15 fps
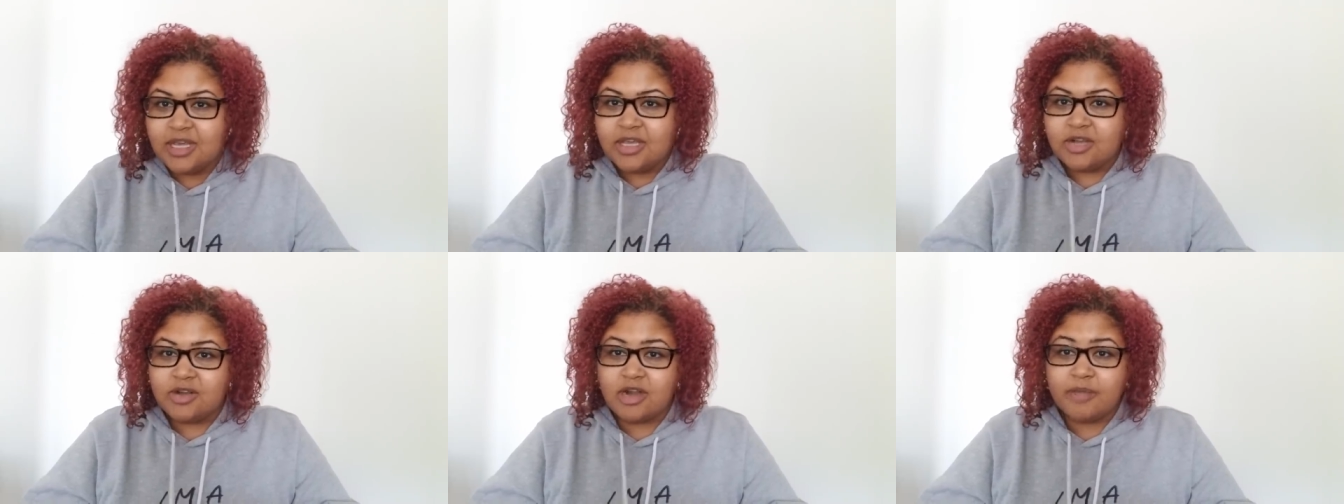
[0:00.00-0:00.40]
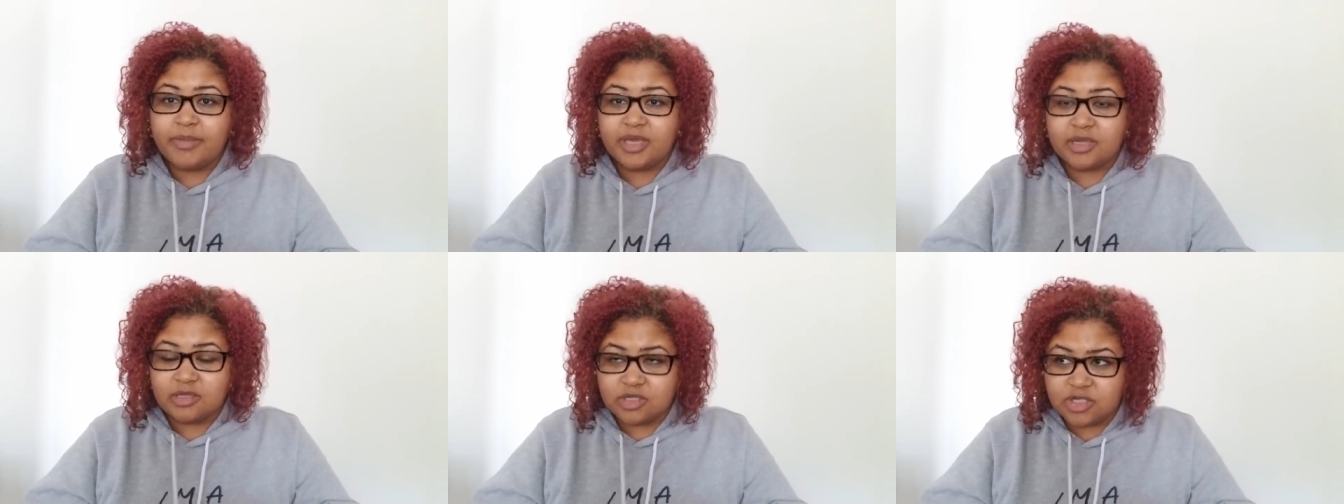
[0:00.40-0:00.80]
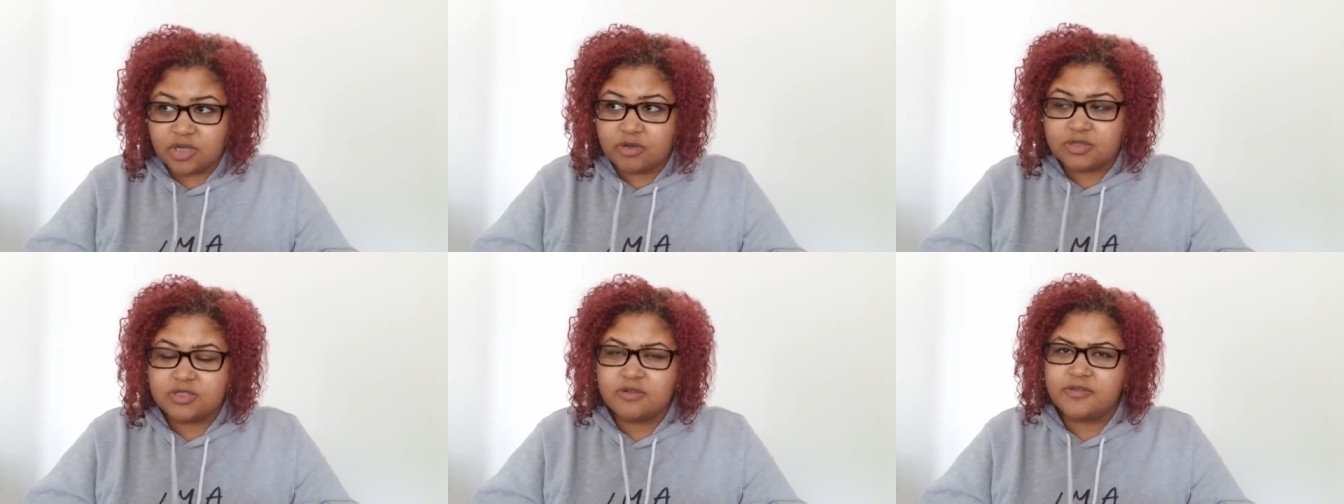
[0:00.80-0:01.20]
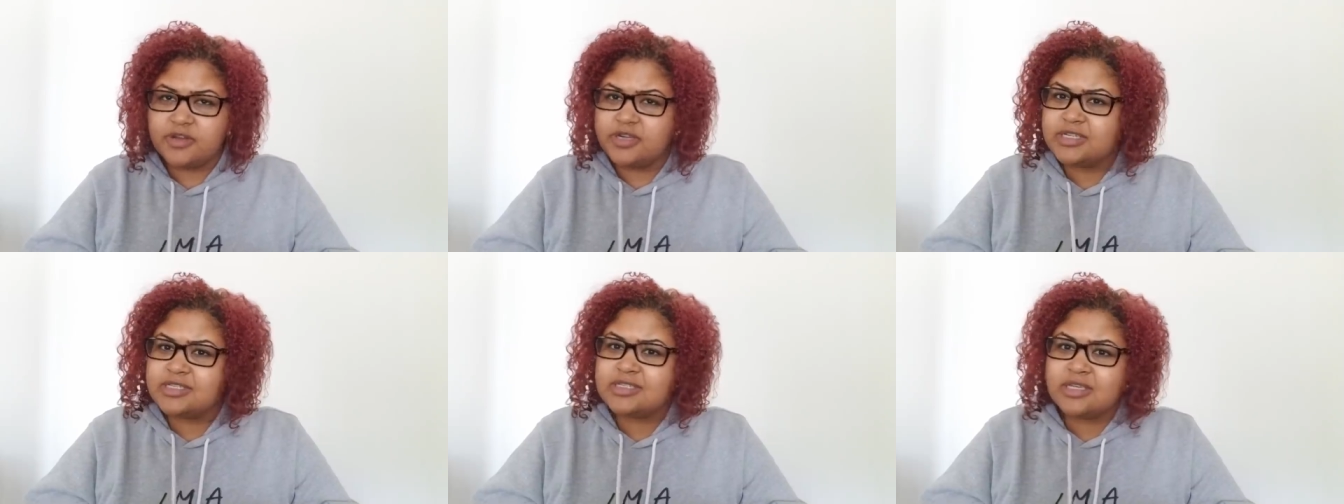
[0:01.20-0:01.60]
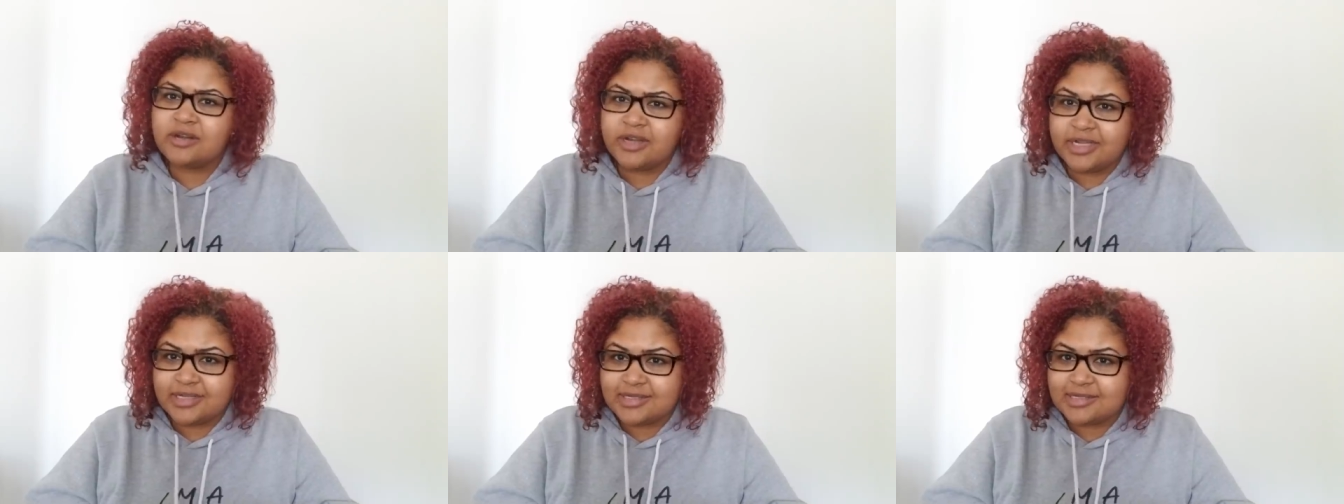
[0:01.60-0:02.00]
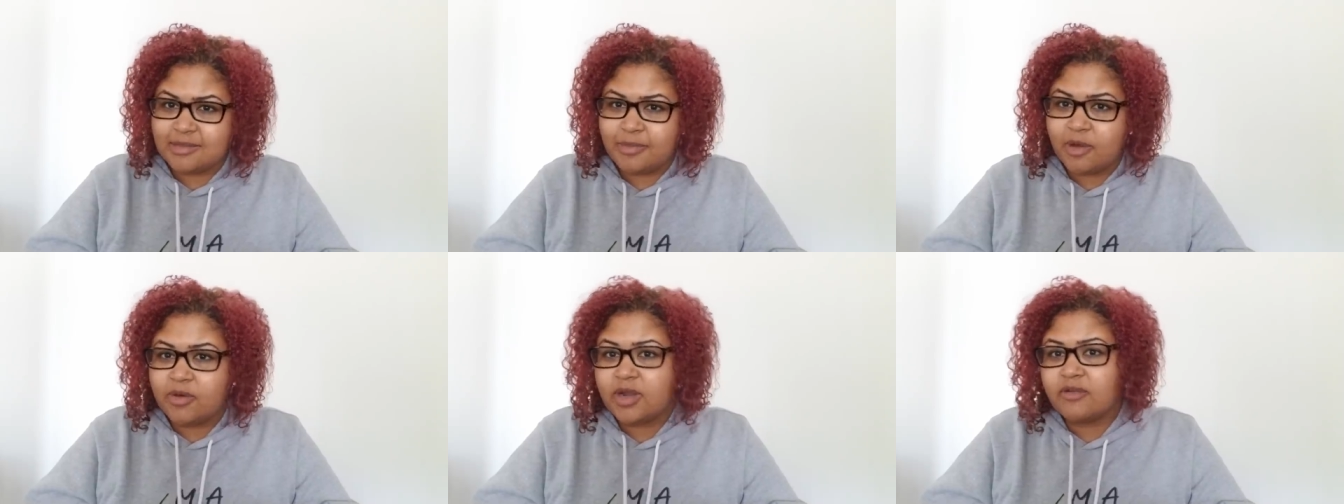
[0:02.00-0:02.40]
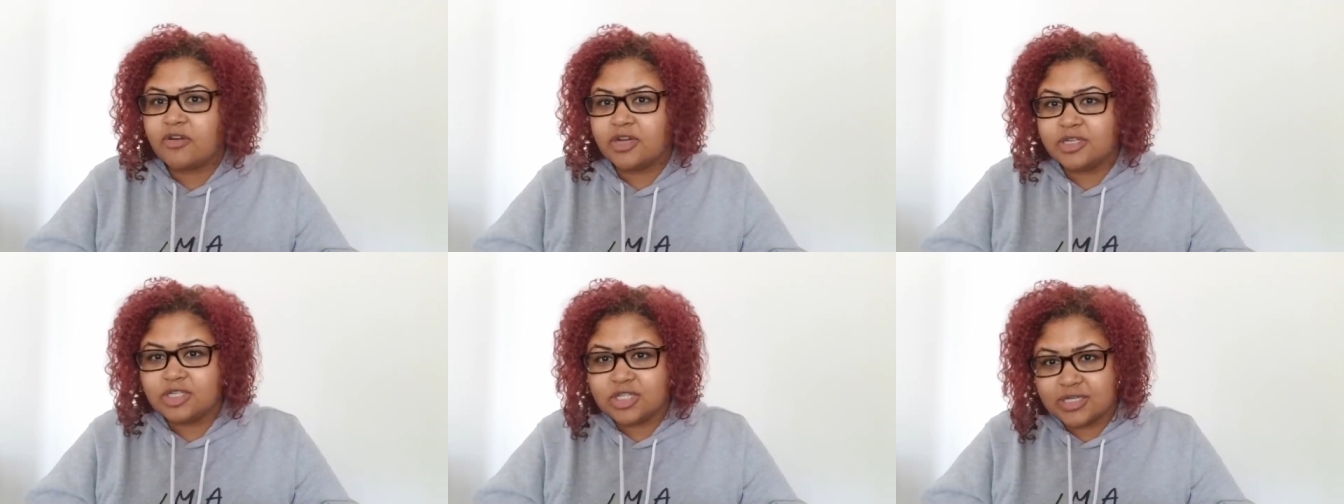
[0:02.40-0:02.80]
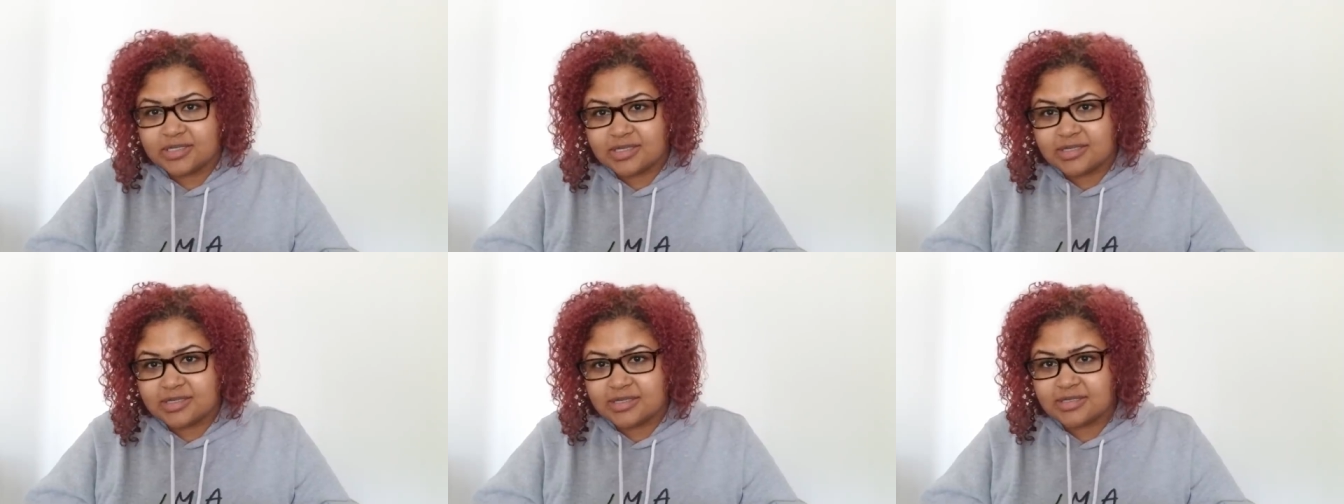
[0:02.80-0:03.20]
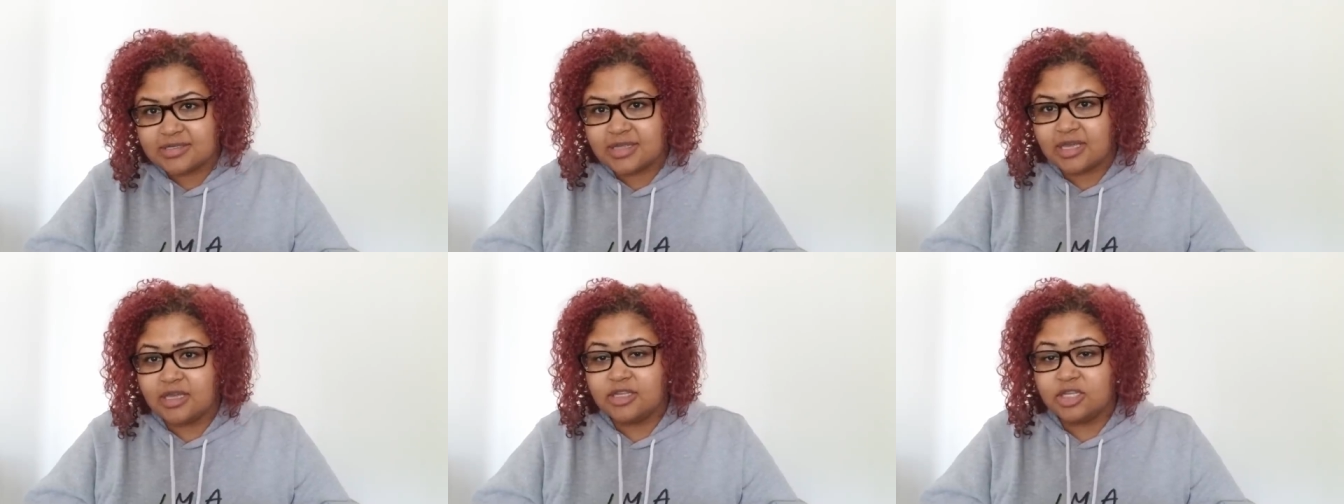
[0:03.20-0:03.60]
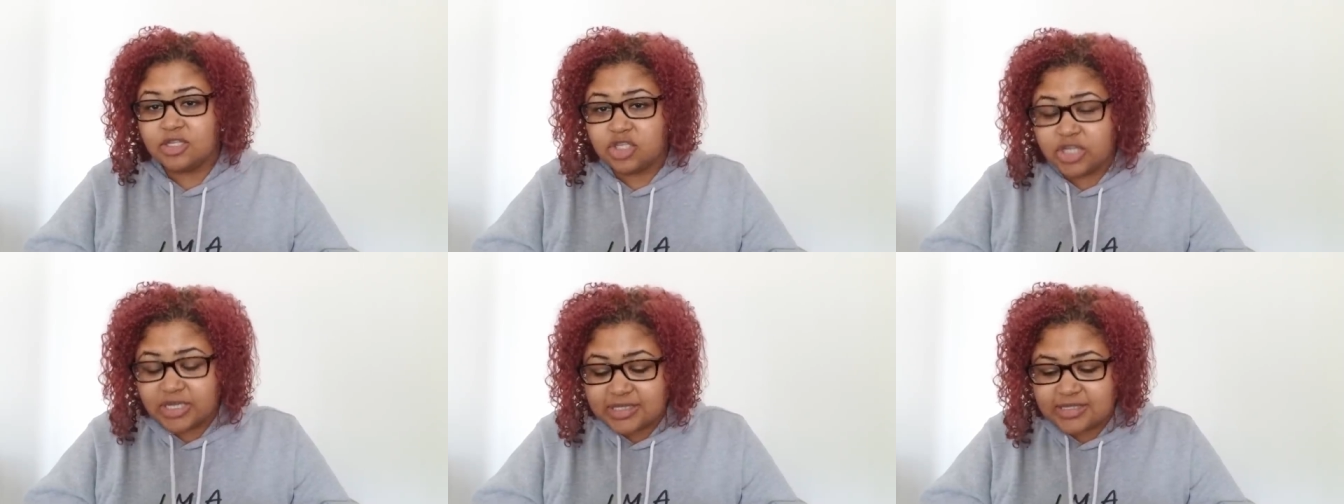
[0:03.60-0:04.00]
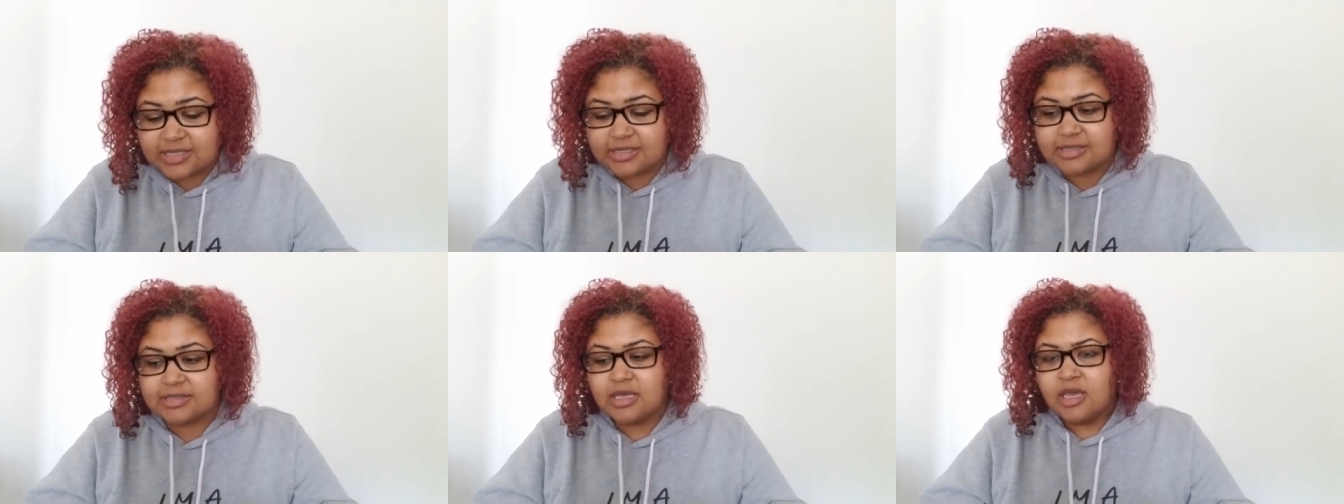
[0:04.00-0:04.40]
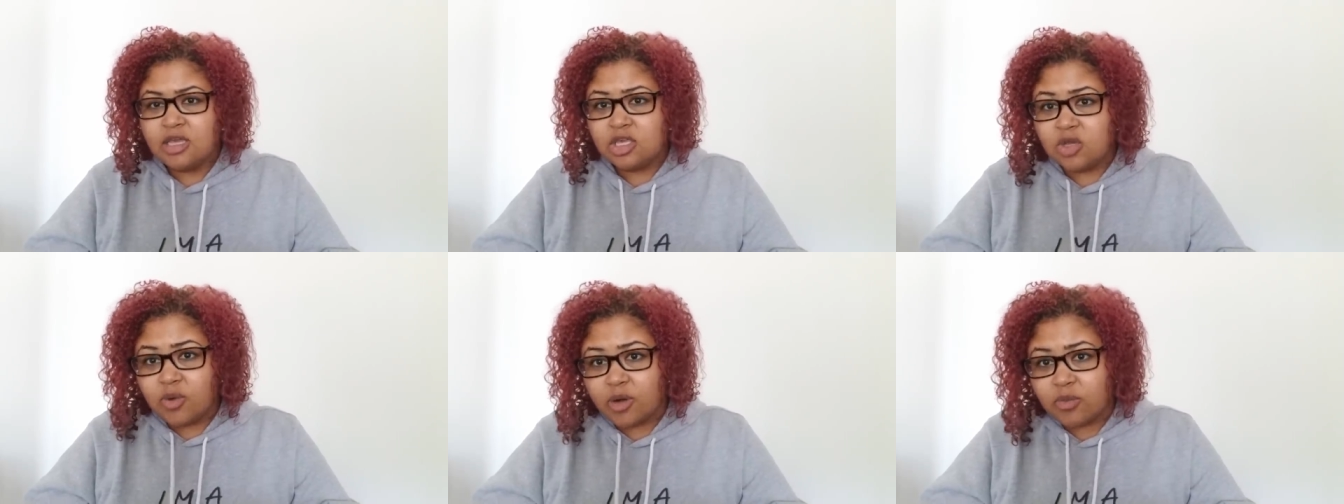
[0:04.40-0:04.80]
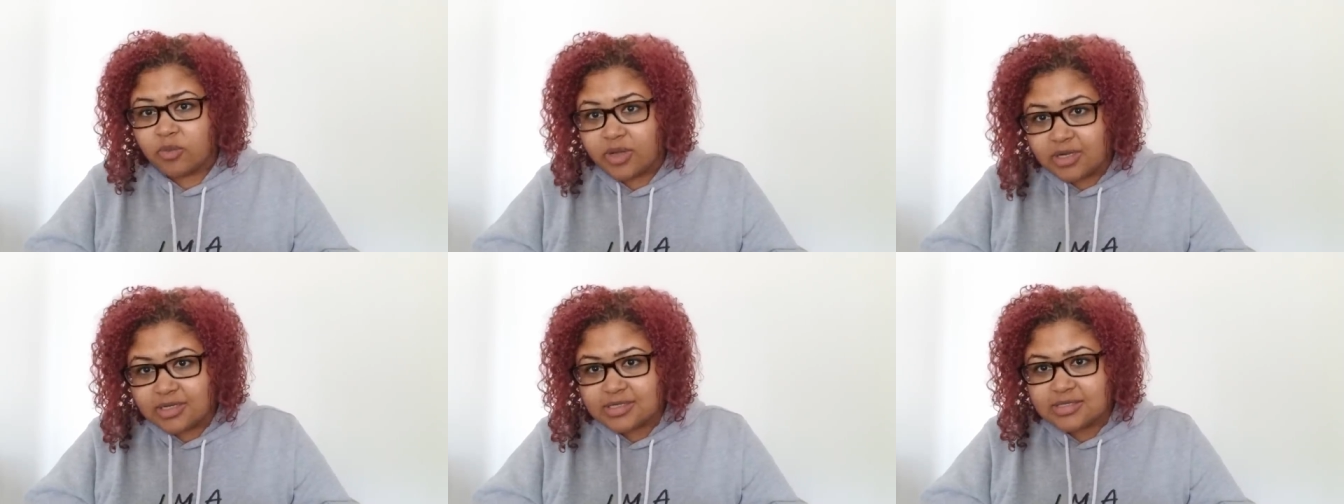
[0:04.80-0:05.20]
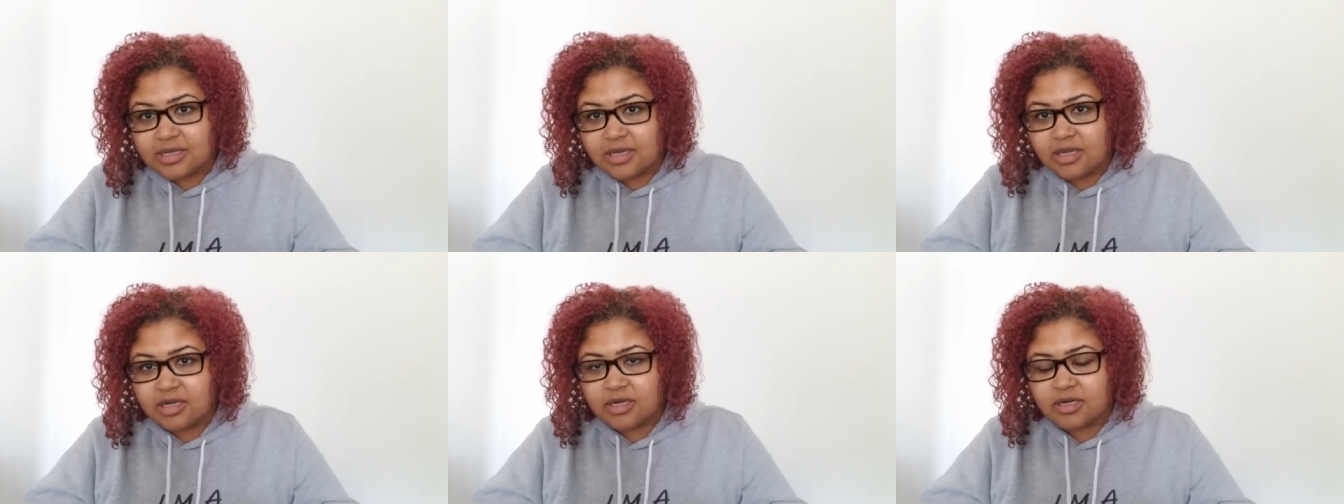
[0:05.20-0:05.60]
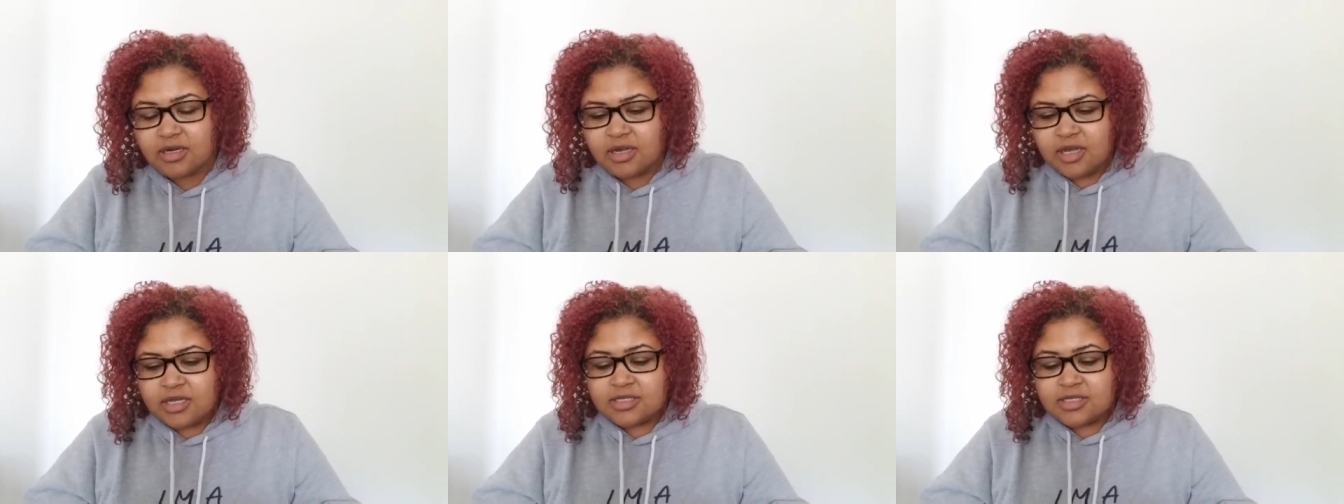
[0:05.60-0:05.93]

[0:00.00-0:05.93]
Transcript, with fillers: You're not making jokes. You're very serious about whatever injustices the injustice you are witnessing here.